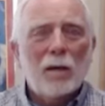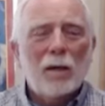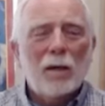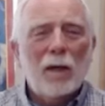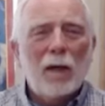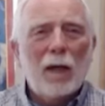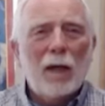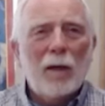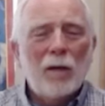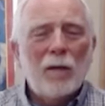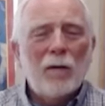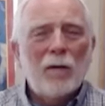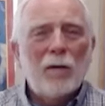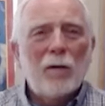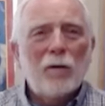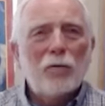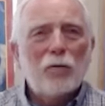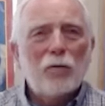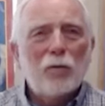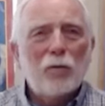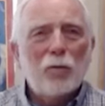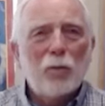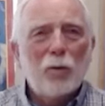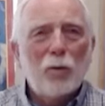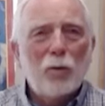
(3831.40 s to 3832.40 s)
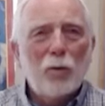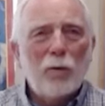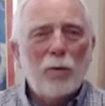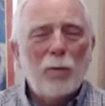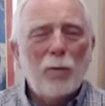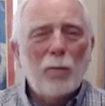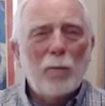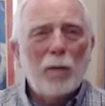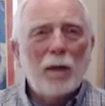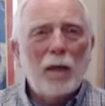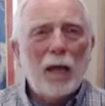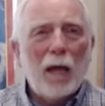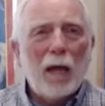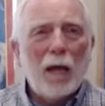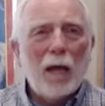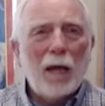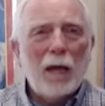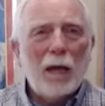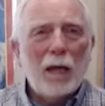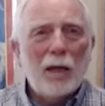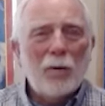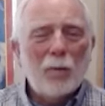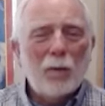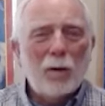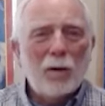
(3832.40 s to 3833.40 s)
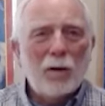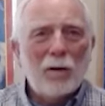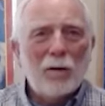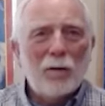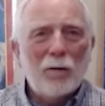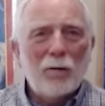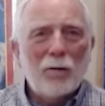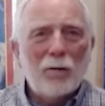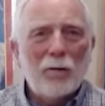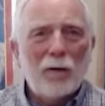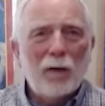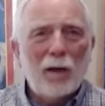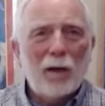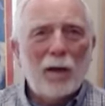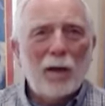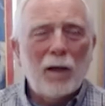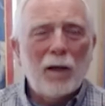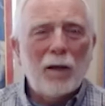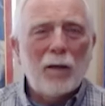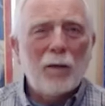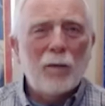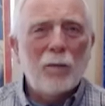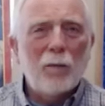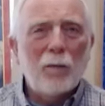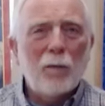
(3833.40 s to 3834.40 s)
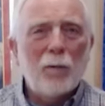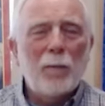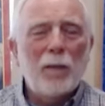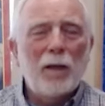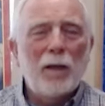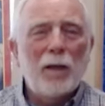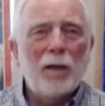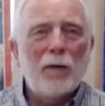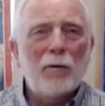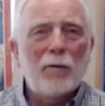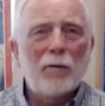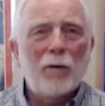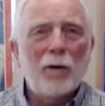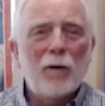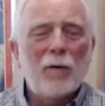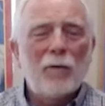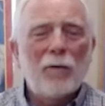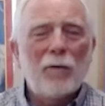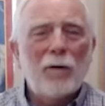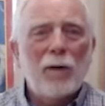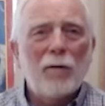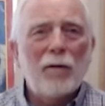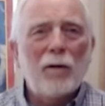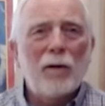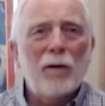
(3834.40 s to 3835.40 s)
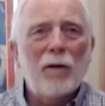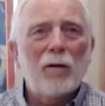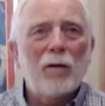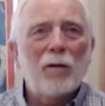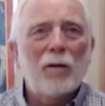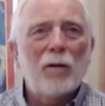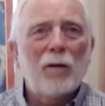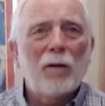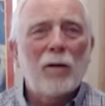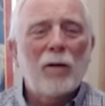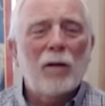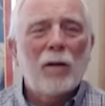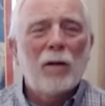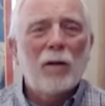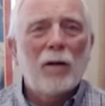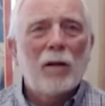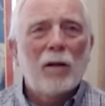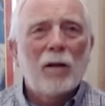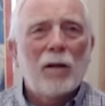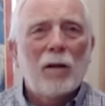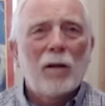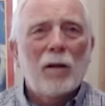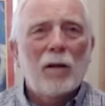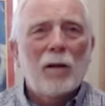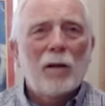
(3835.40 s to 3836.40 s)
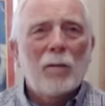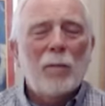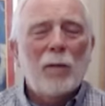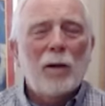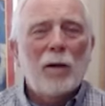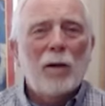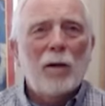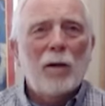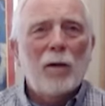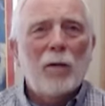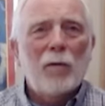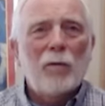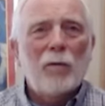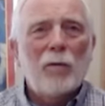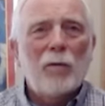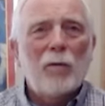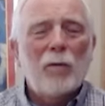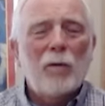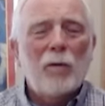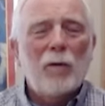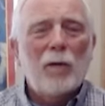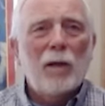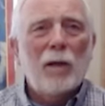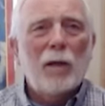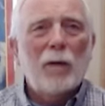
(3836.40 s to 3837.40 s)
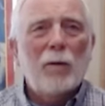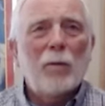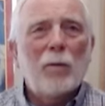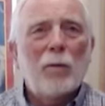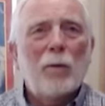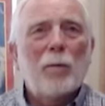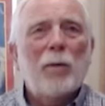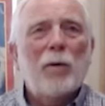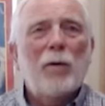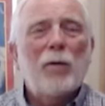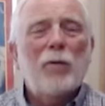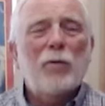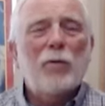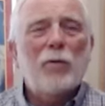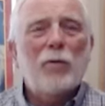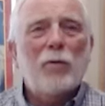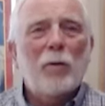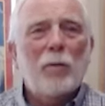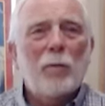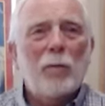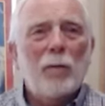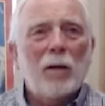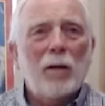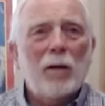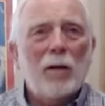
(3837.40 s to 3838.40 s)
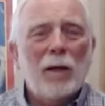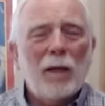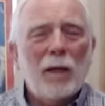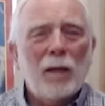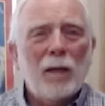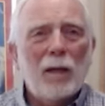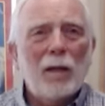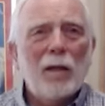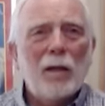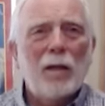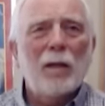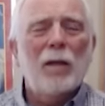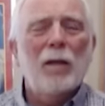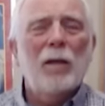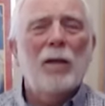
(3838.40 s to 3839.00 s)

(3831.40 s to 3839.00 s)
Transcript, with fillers: and the truth behind what you say will be self evident because it will be stimulating